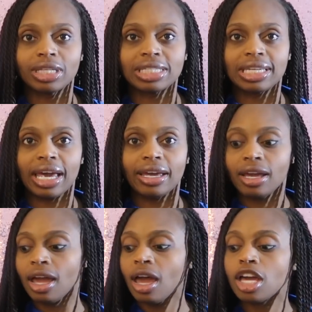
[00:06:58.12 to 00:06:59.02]
of these a day.
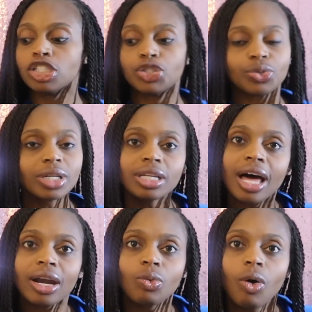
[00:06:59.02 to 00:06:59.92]
Drink a
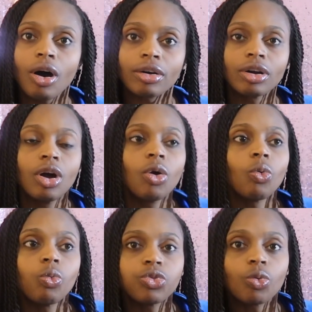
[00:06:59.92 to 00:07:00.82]
lot of water.
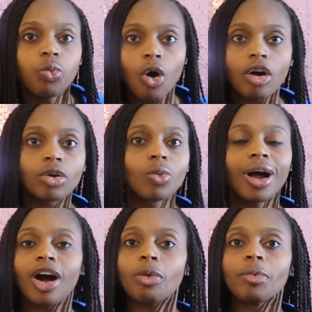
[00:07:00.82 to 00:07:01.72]
The water will
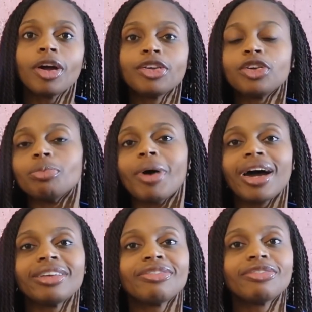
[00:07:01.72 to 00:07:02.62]
help your
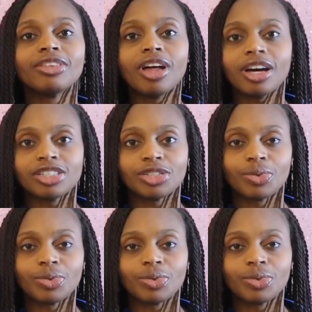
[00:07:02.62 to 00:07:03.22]
body flush,